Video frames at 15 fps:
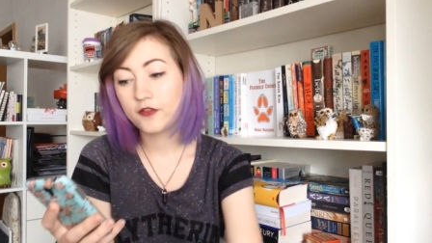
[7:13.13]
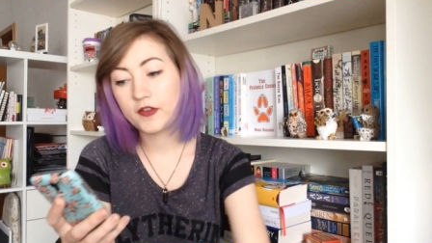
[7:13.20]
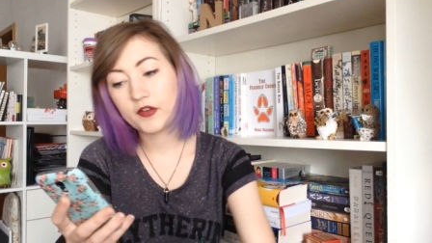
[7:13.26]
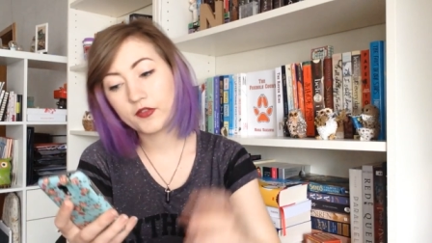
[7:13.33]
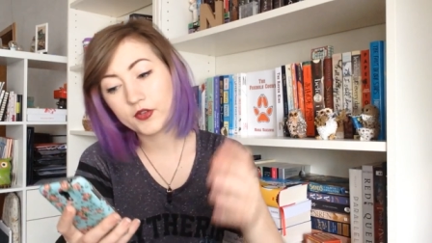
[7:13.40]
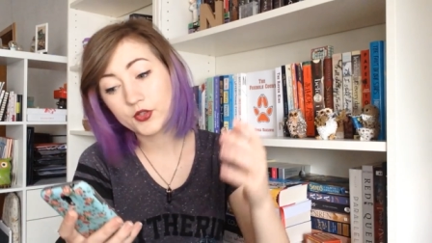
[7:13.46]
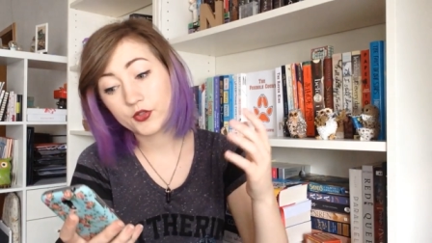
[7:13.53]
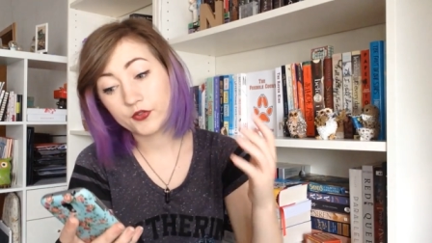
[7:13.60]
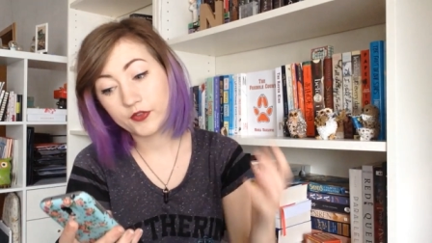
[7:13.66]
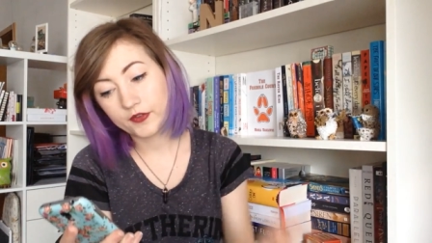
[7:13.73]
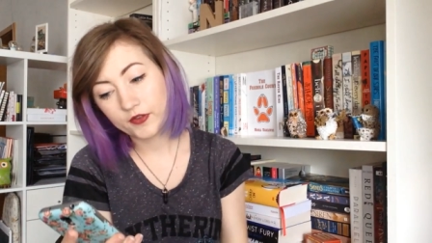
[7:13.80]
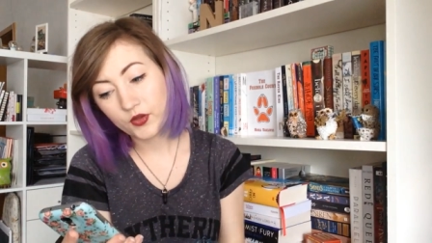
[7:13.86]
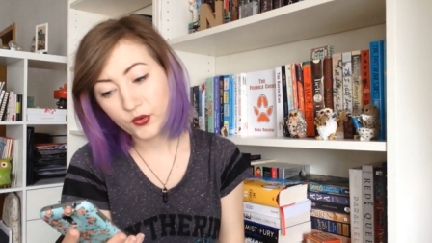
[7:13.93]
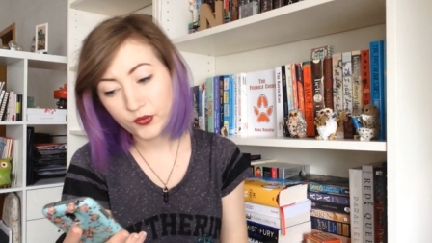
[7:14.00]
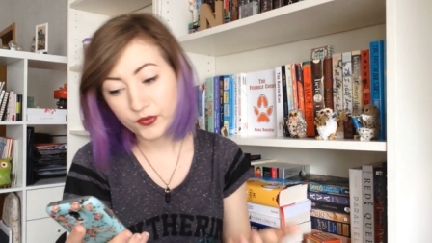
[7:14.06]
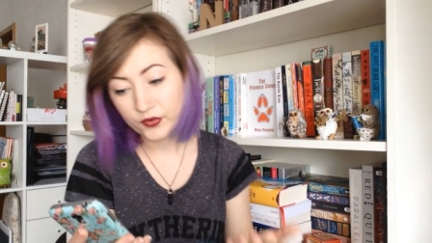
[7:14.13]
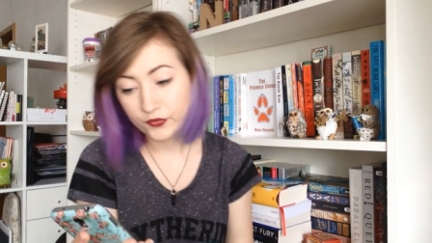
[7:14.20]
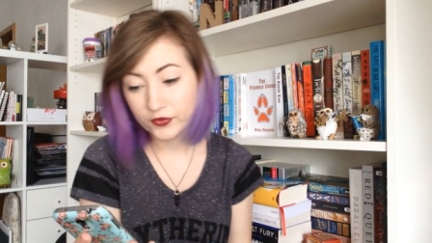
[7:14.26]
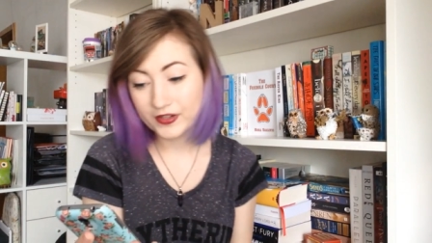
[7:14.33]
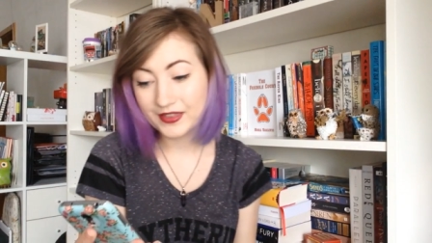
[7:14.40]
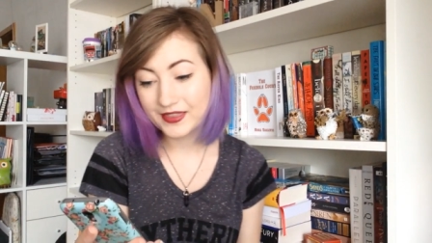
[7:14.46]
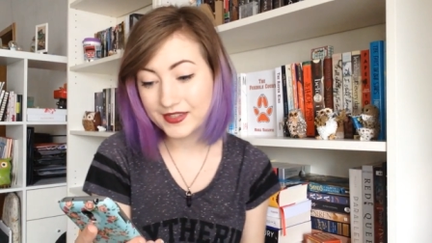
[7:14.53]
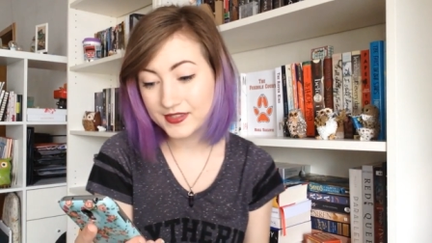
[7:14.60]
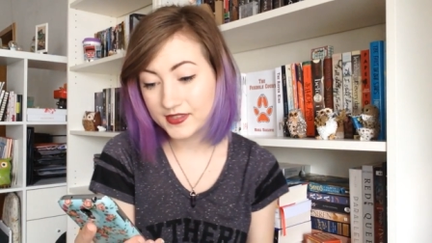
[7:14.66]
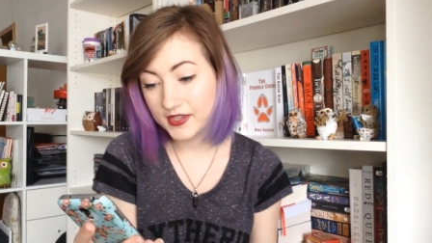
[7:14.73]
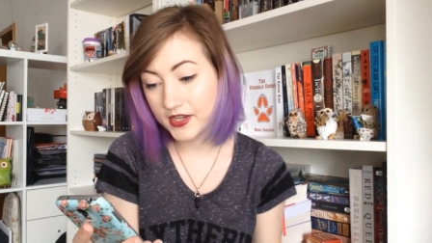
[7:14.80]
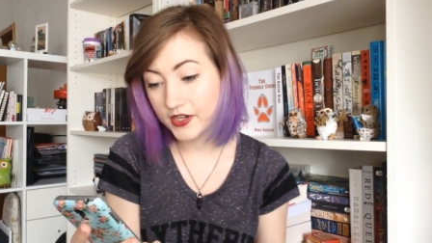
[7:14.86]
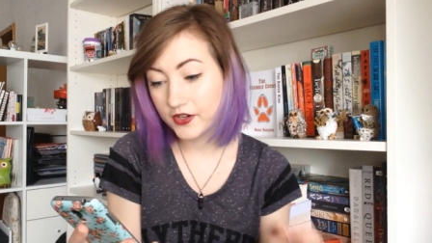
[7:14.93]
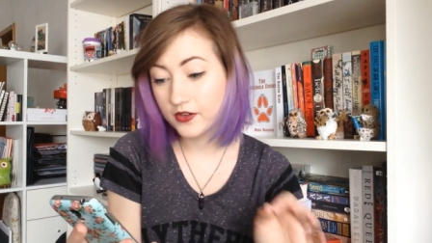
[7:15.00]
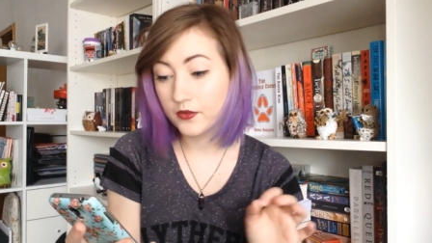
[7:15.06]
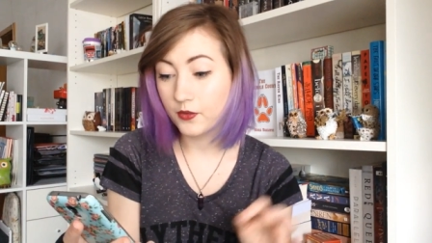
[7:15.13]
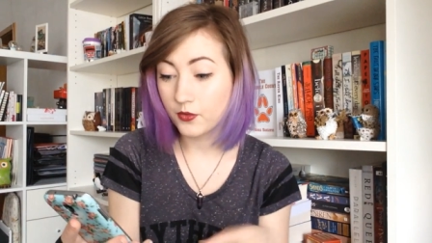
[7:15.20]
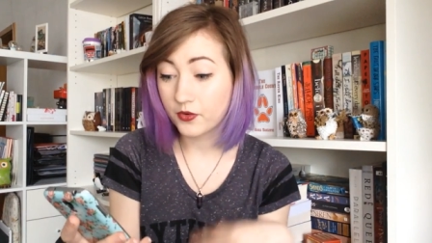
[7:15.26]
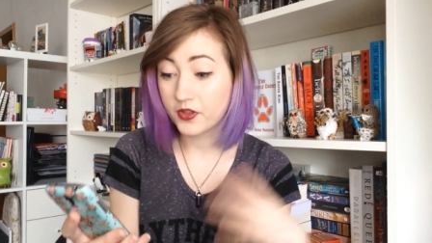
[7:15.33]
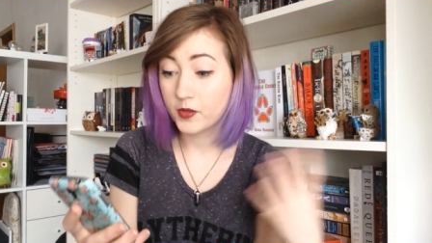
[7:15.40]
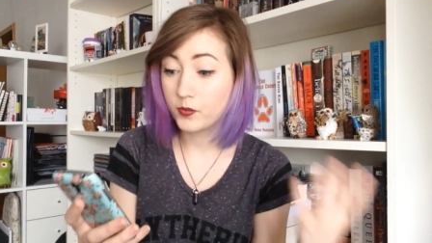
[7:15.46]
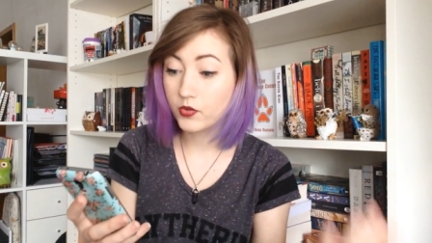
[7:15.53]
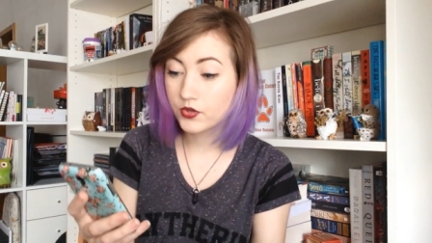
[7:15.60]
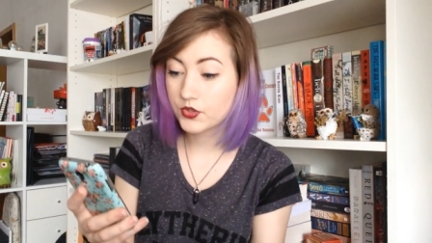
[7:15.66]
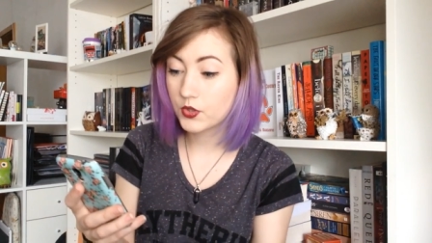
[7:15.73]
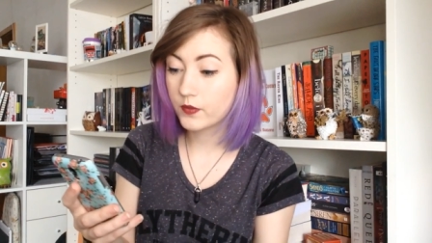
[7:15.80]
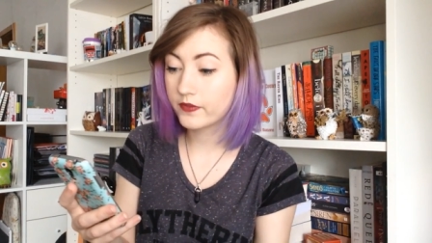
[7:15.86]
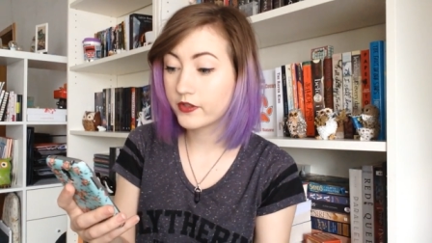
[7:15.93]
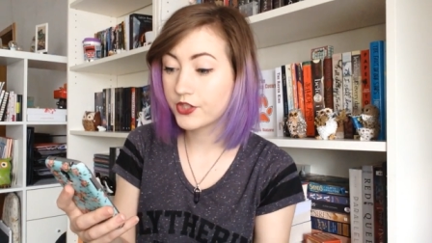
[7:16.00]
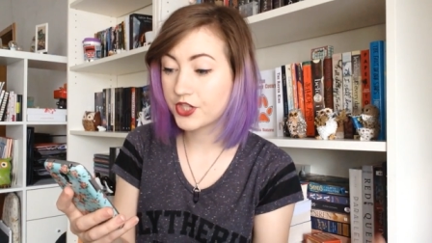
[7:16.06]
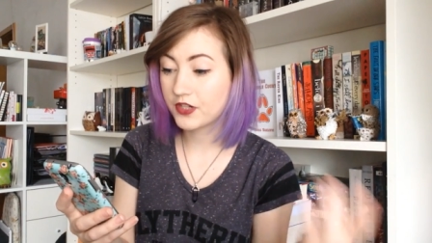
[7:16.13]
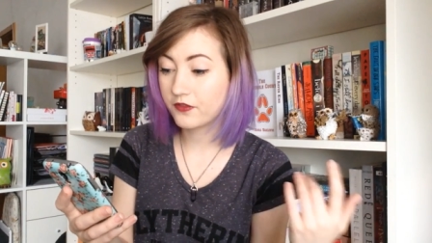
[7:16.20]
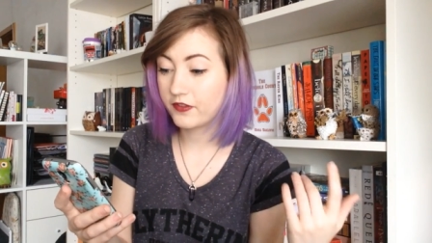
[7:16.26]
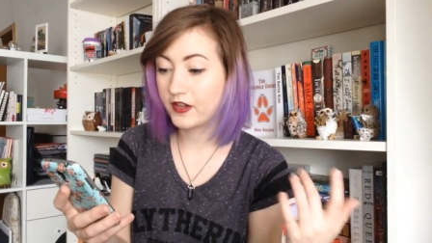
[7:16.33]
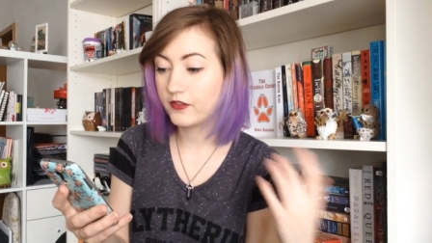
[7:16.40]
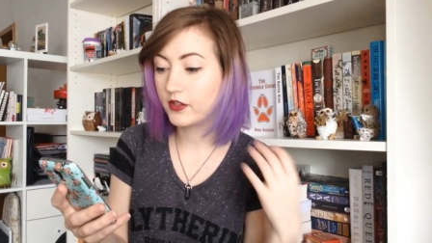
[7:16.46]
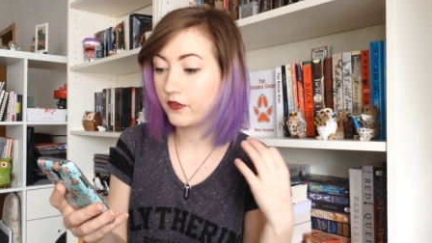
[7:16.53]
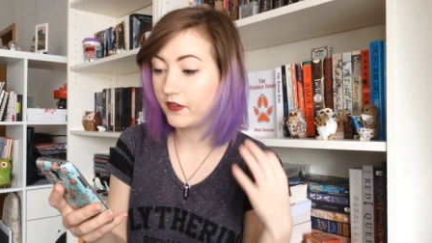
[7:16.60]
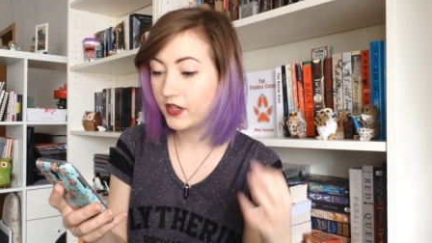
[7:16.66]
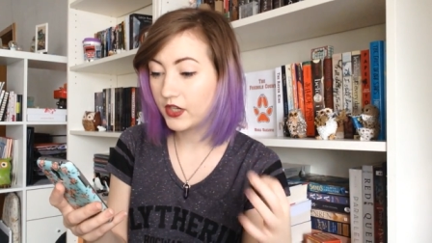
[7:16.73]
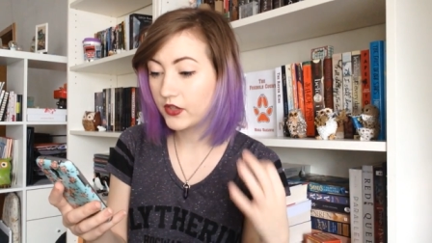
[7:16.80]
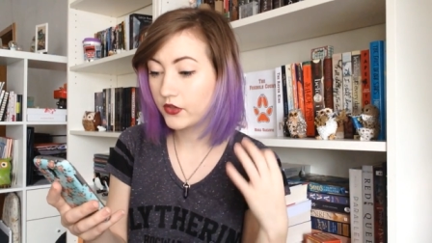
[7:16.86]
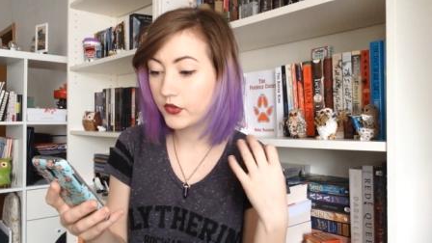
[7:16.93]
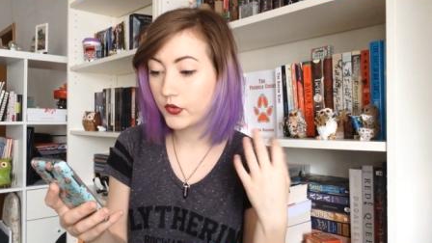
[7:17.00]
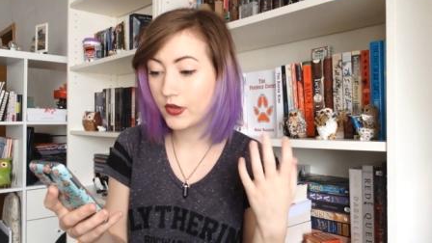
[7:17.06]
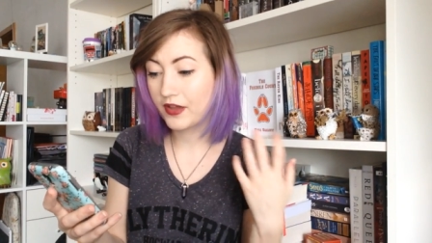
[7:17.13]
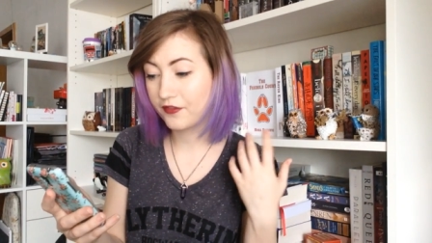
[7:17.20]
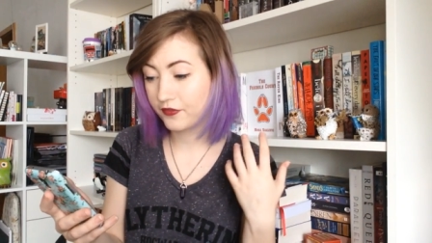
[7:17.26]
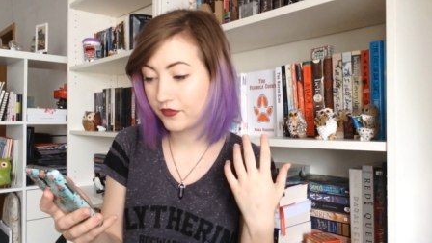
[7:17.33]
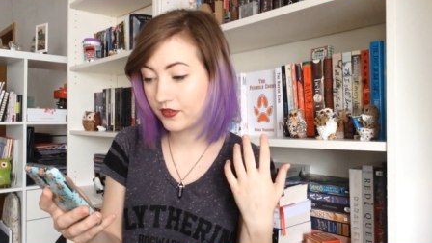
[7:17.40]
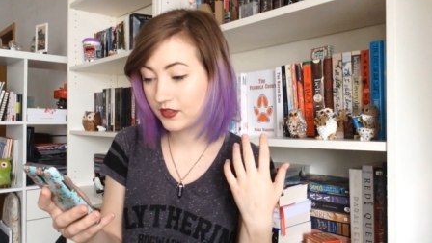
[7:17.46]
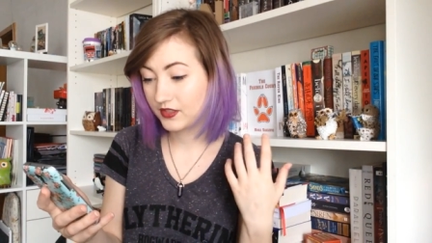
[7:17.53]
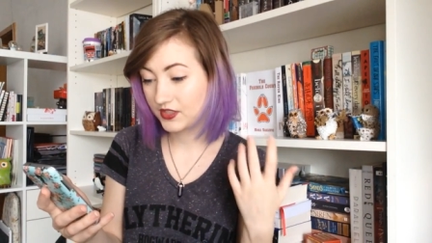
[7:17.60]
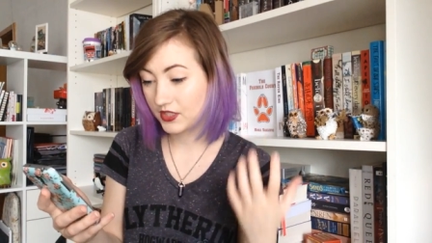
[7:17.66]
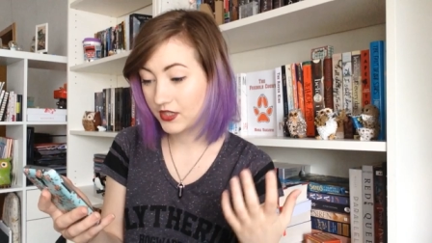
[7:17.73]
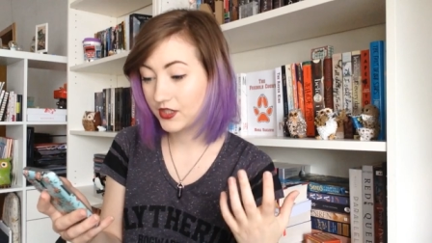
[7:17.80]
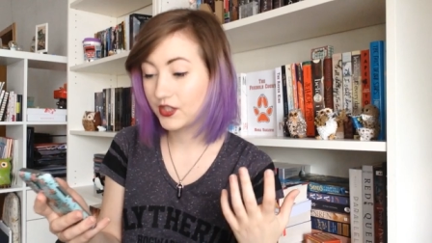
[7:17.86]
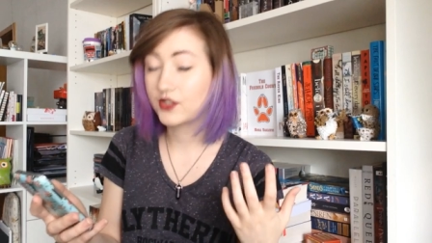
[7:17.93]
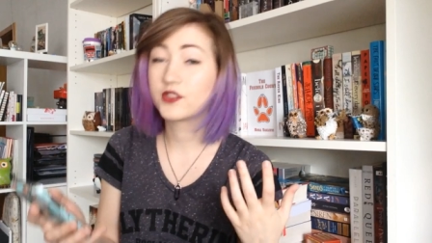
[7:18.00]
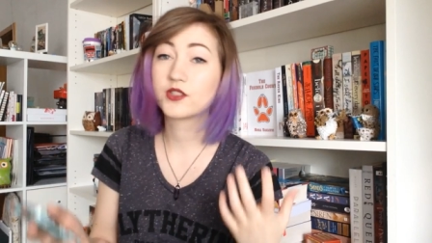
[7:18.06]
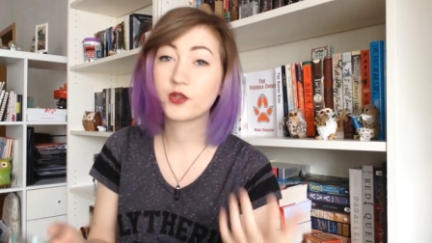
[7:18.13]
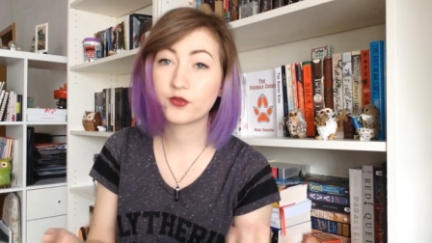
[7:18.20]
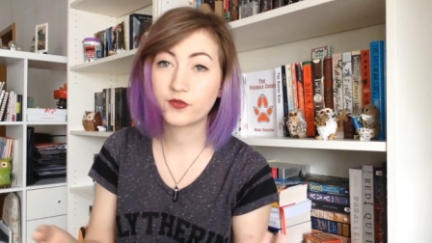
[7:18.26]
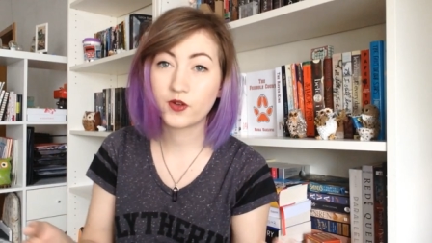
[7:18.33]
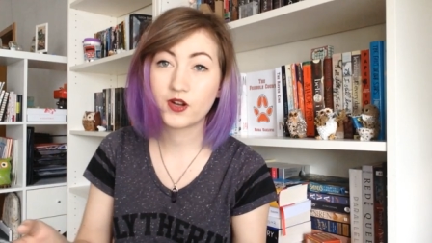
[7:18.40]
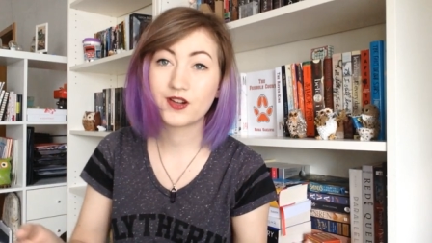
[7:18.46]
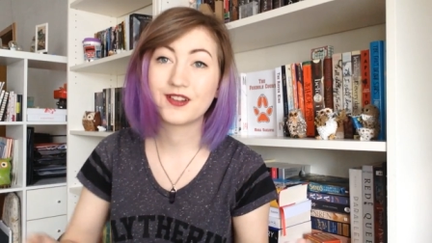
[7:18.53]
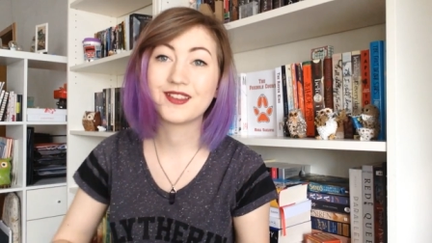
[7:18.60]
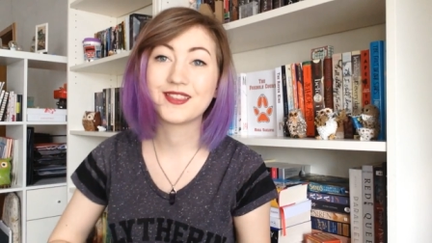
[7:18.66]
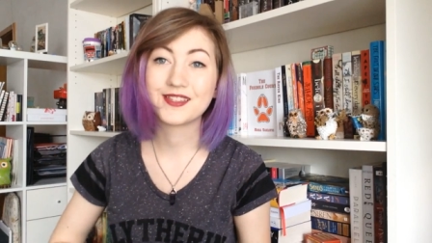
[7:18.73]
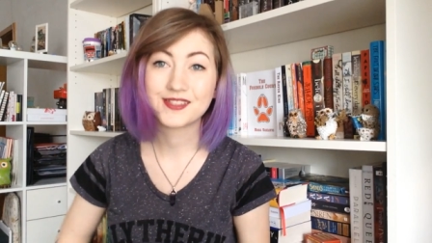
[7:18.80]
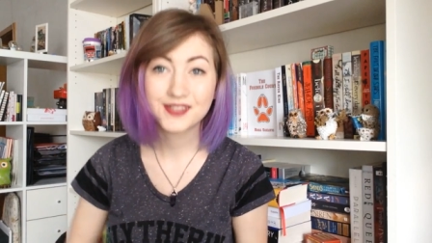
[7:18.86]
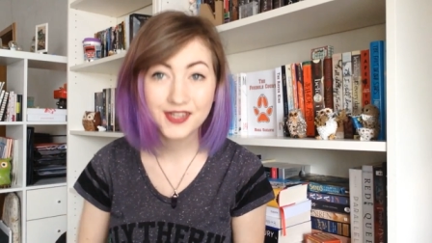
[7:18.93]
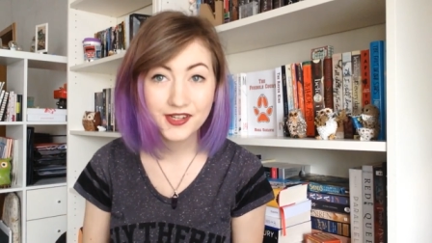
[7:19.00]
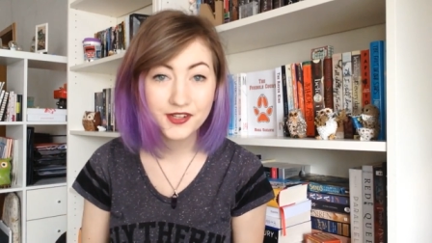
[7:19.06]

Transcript: Favorite review you've written this year, or the BookTube version, favorite video you have done so far in this